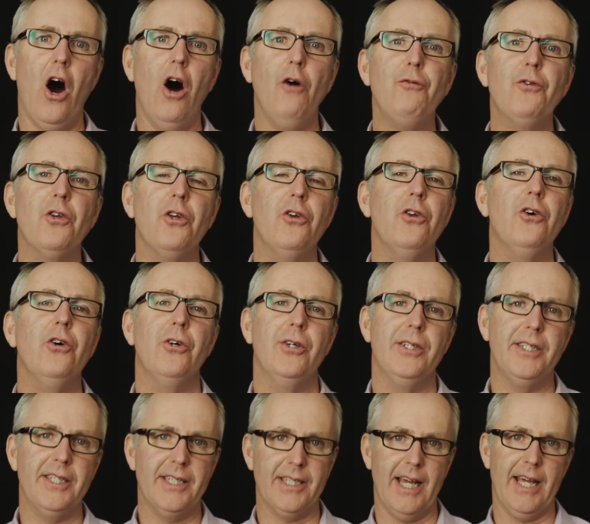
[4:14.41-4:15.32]
often
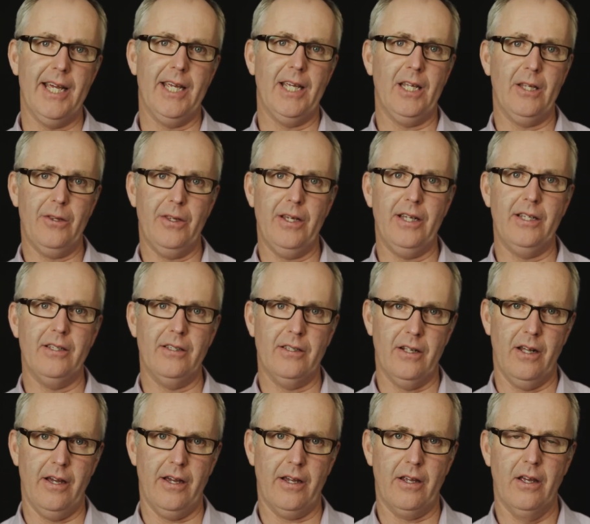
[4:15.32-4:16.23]
heard saying
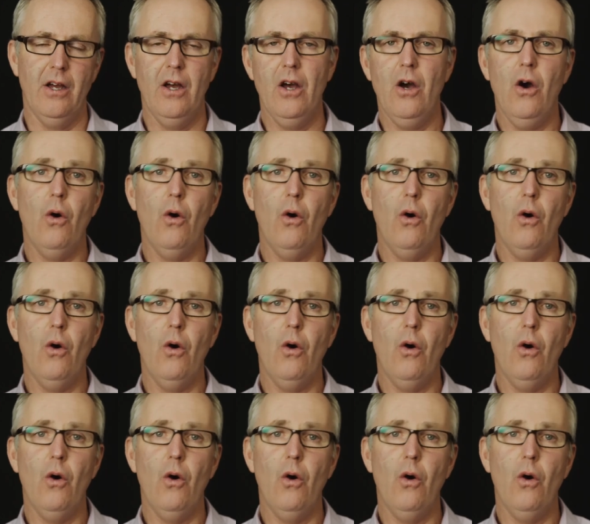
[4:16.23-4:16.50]
things like,